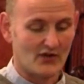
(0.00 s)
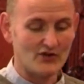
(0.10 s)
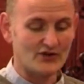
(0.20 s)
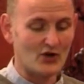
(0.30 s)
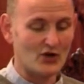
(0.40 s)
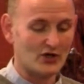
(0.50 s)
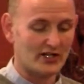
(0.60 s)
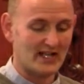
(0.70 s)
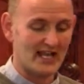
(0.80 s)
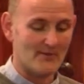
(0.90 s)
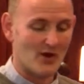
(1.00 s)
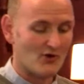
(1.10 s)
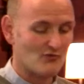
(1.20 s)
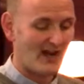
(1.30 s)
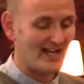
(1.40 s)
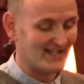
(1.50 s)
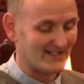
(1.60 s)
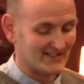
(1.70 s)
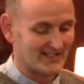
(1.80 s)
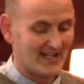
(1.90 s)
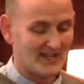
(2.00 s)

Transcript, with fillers: Those who look at him are radiant,